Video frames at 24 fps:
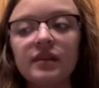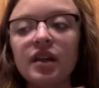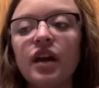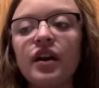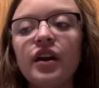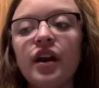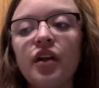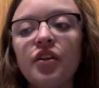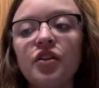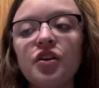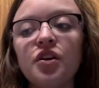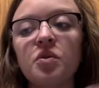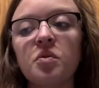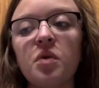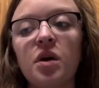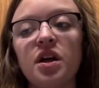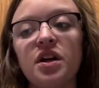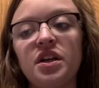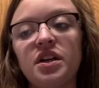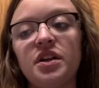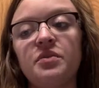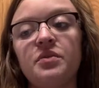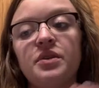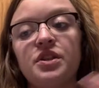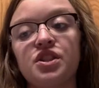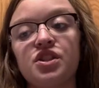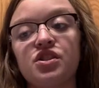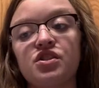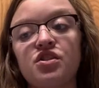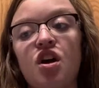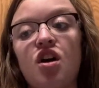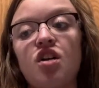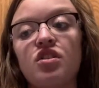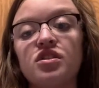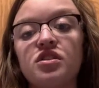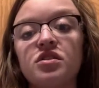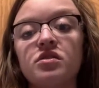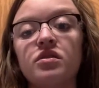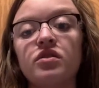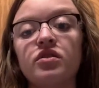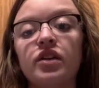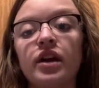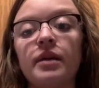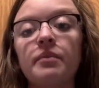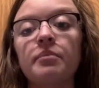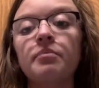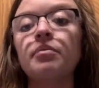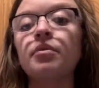Another quality, which is also a
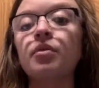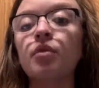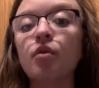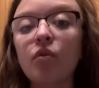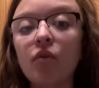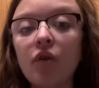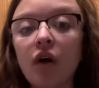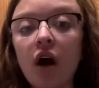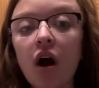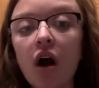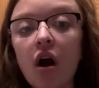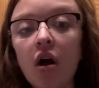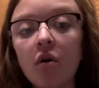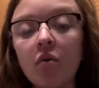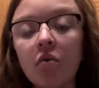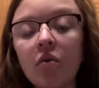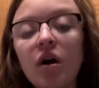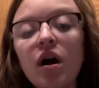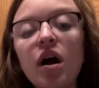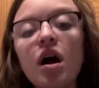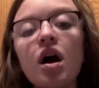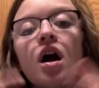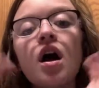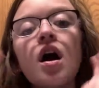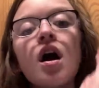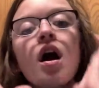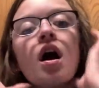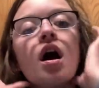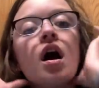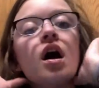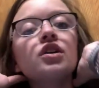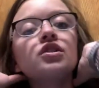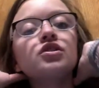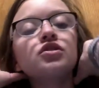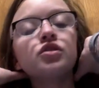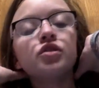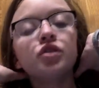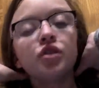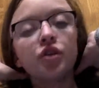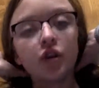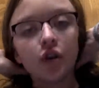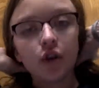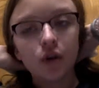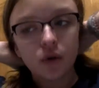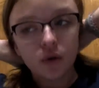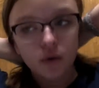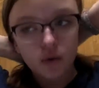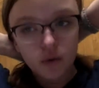great pro
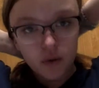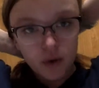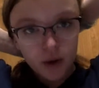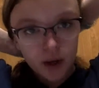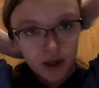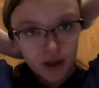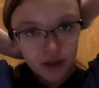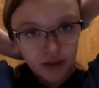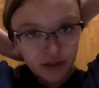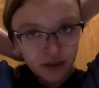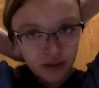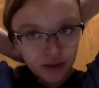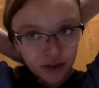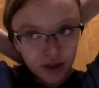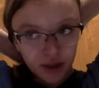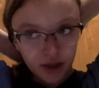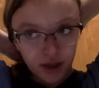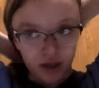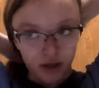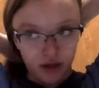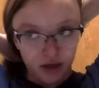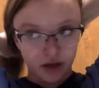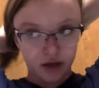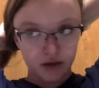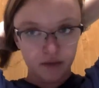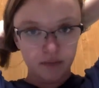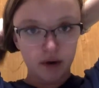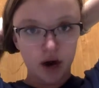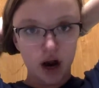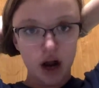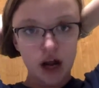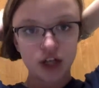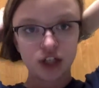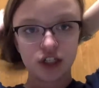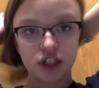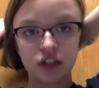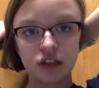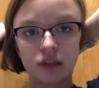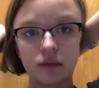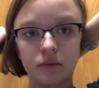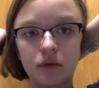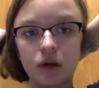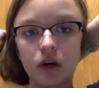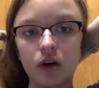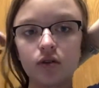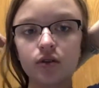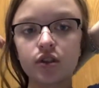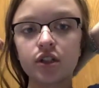to the project
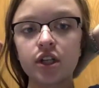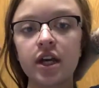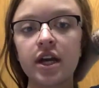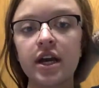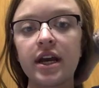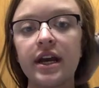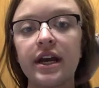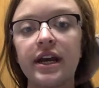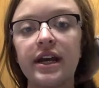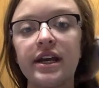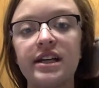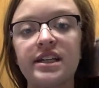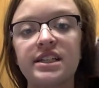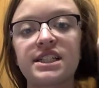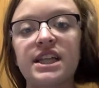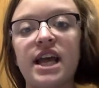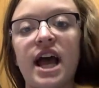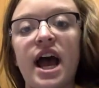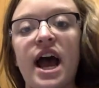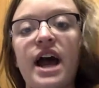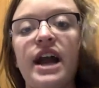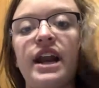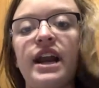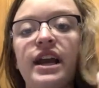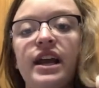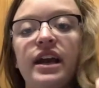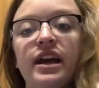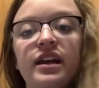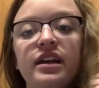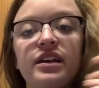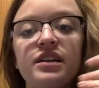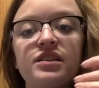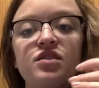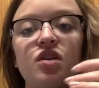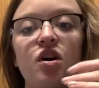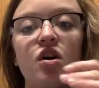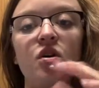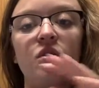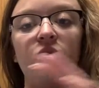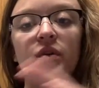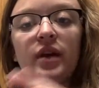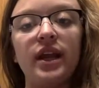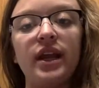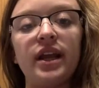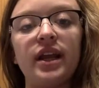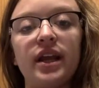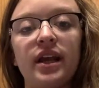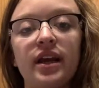approach, is that it is
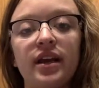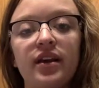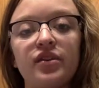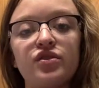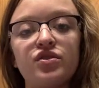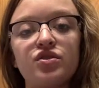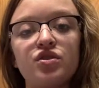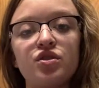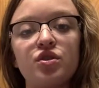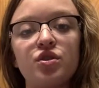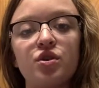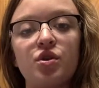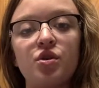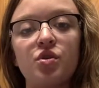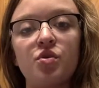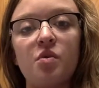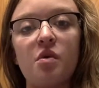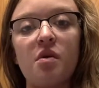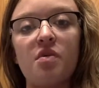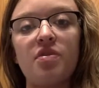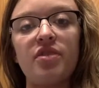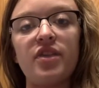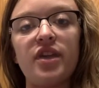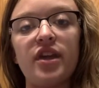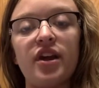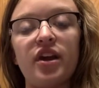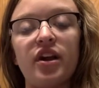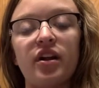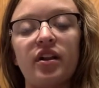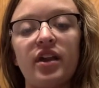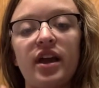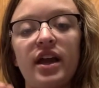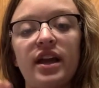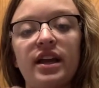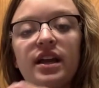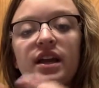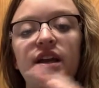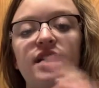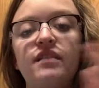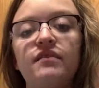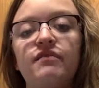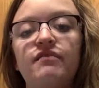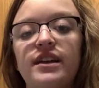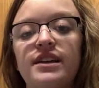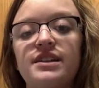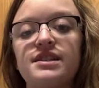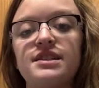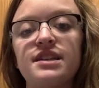honing into their
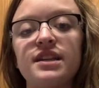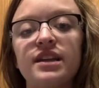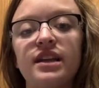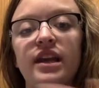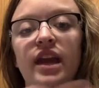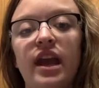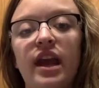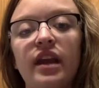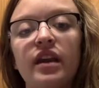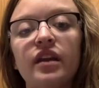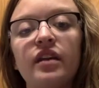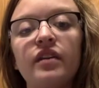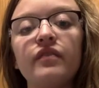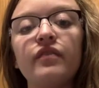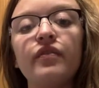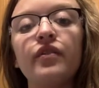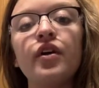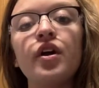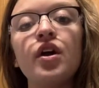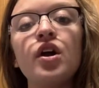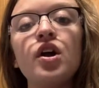investigative